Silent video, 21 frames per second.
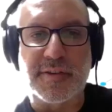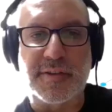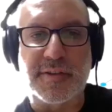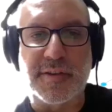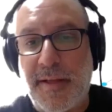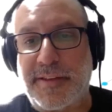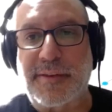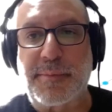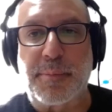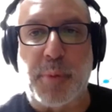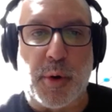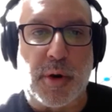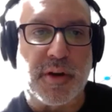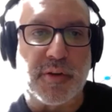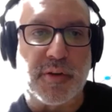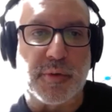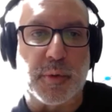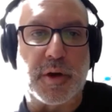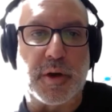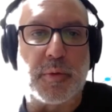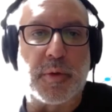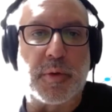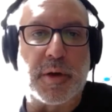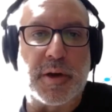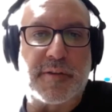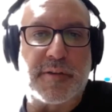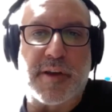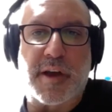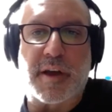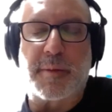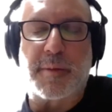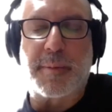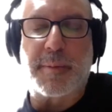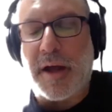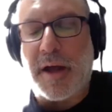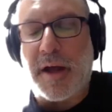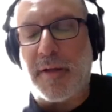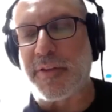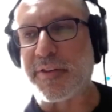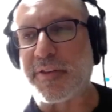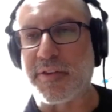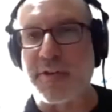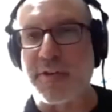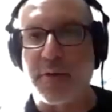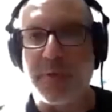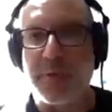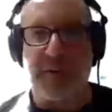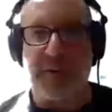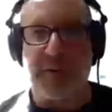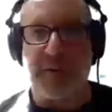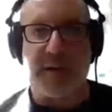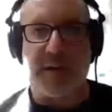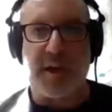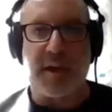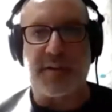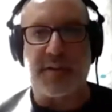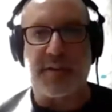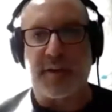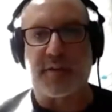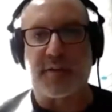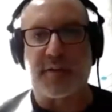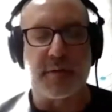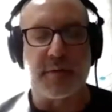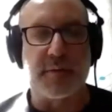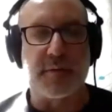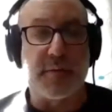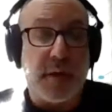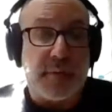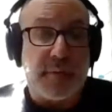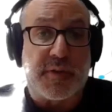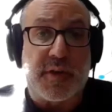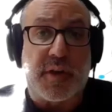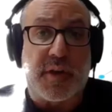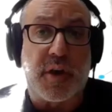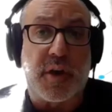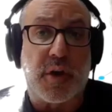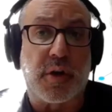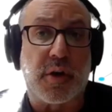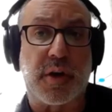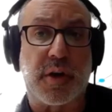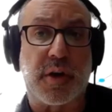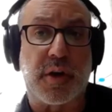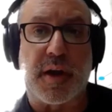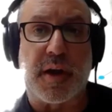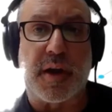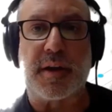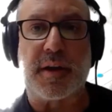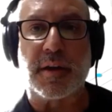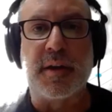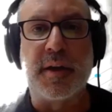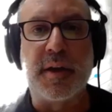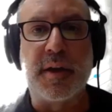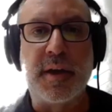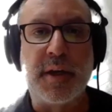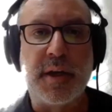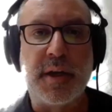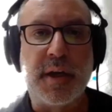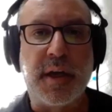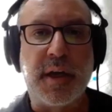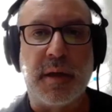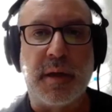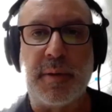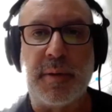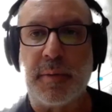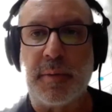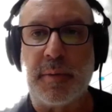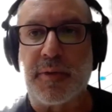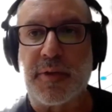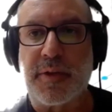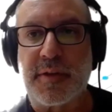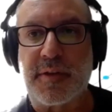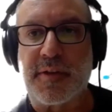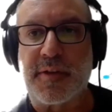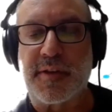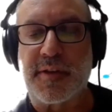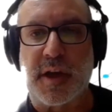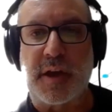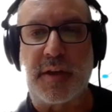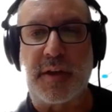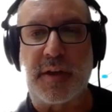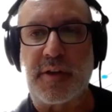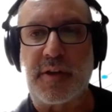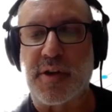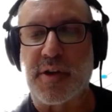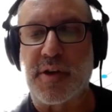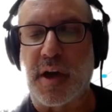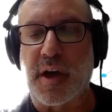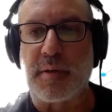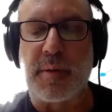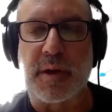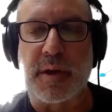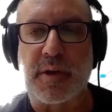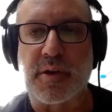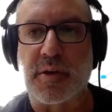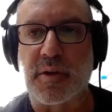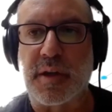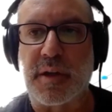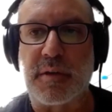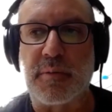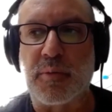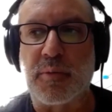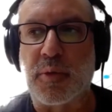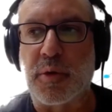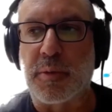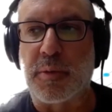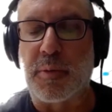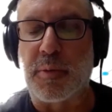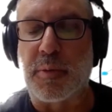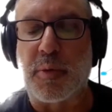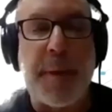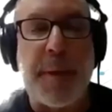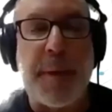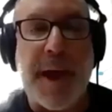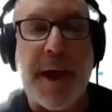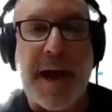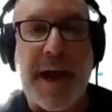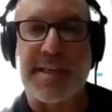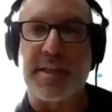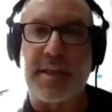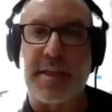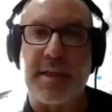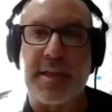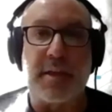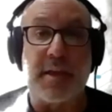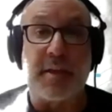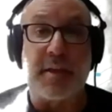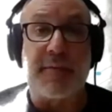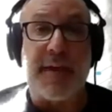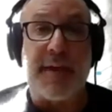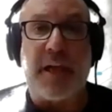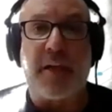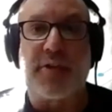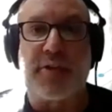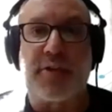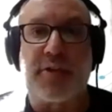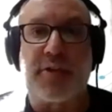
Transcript: that's important because we're going to talk about how this is used context of security, right? And being able to sign that JWT and make sure that we're passing the valid JWT